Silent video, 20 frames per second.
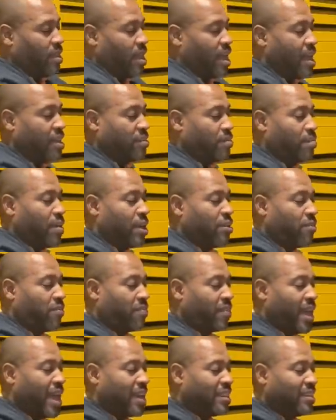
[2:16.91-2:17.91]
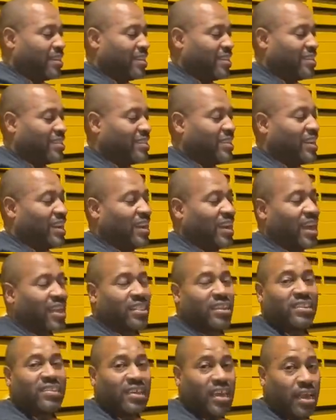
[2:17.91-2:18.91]
As a matter of fact, sitting
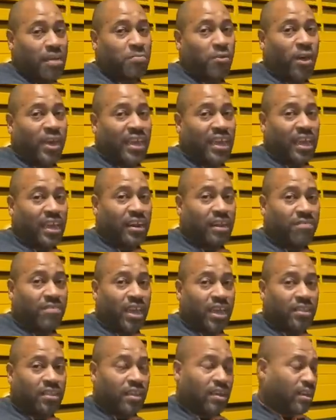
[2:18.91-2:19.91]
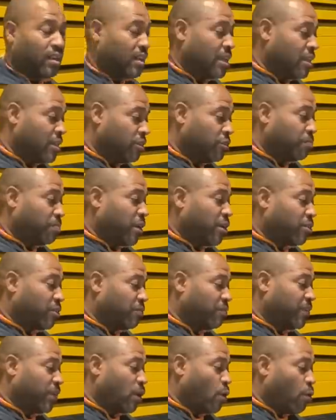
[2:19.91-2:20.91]
on the table, I can't even get the speaker to
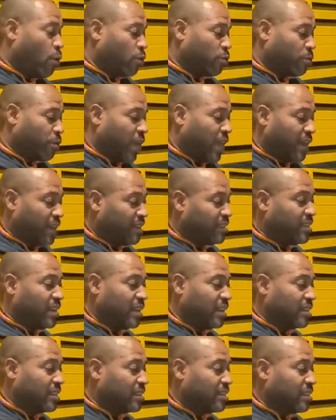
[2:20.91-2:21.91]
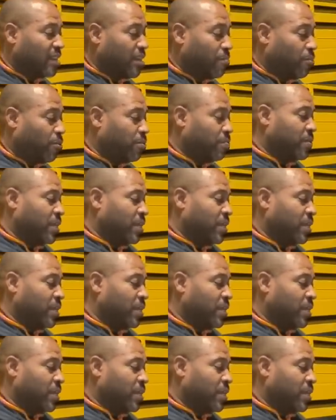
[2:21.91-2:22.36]
fit all the way in. It's hitting the table.